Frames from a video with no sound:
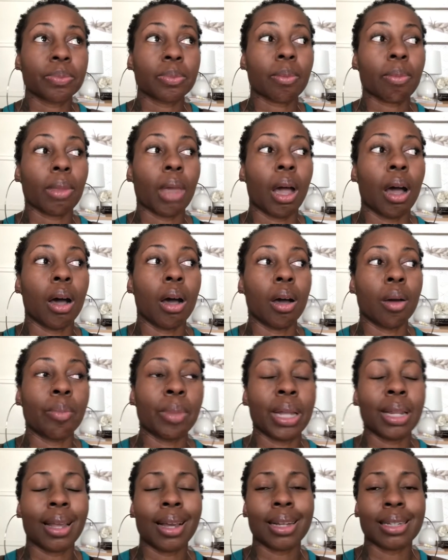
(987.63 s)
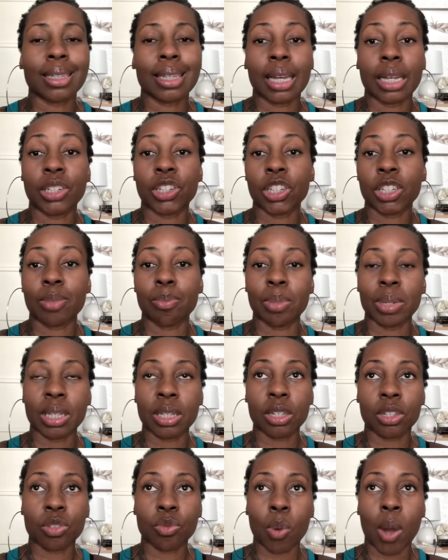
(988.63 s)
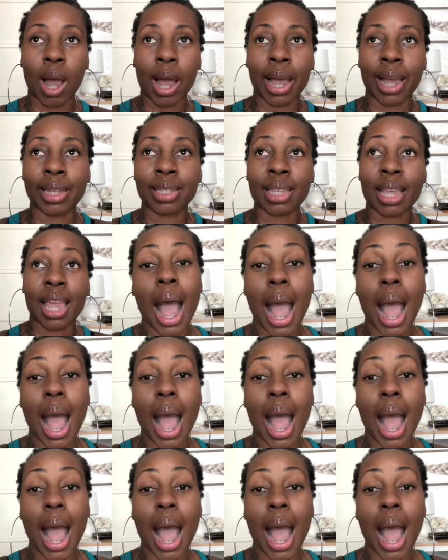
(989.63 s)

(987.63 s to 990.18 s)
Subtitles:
And like I said, just business-wise,